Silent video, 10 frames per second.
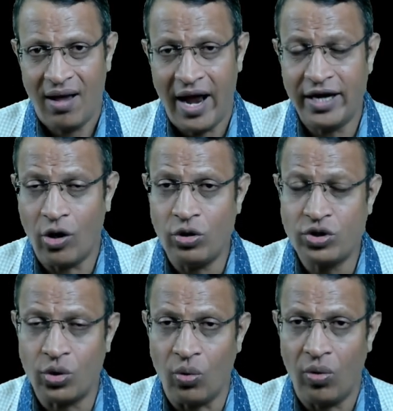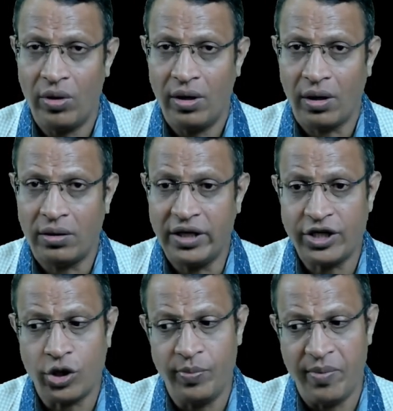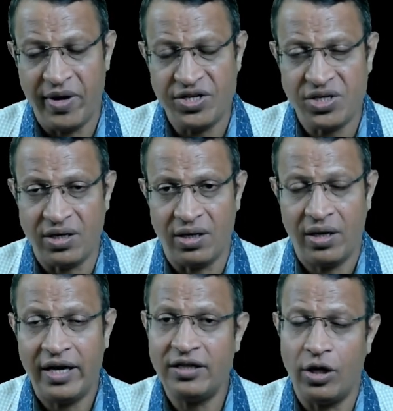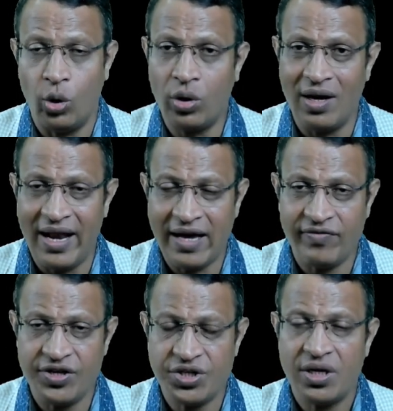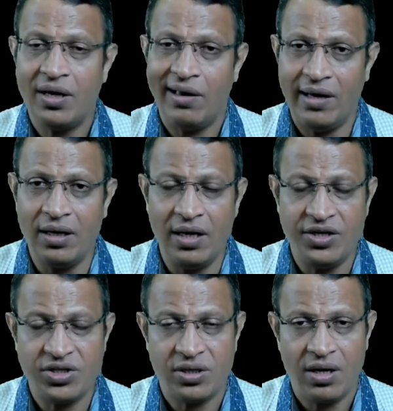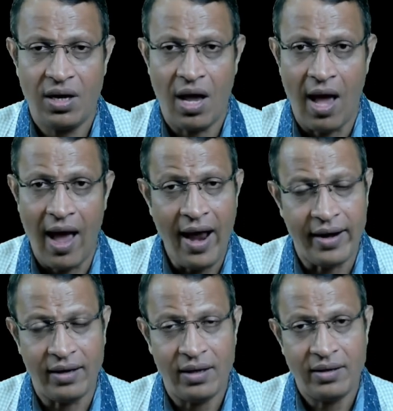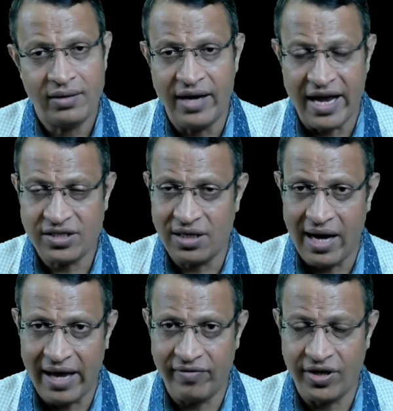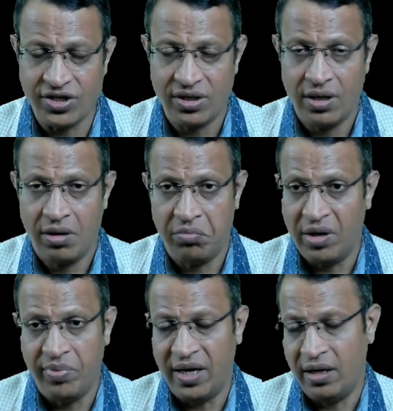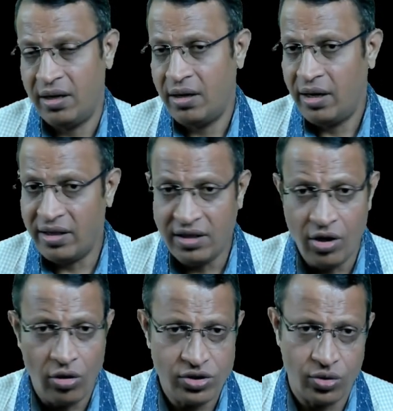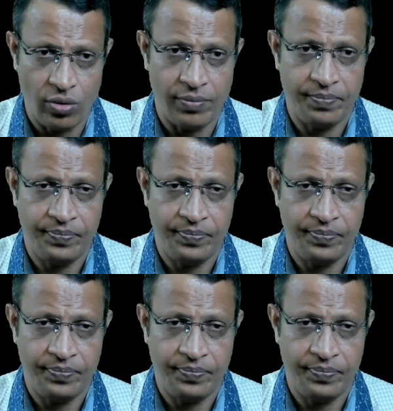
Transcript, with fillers: and also that should be mentioned in the local language, English and the national language, maybe Hindi also.